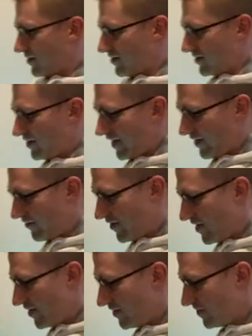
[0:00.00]

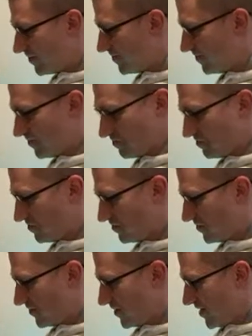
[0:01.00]
Zanfeng, and
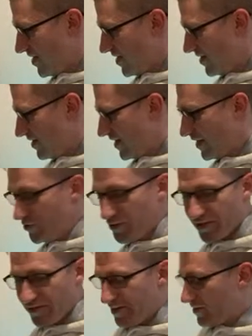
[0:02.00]
then you drink
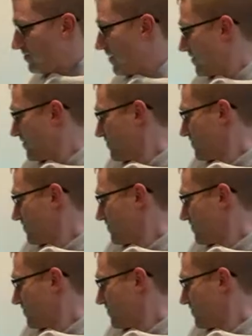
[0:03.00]
a Famous Mountain,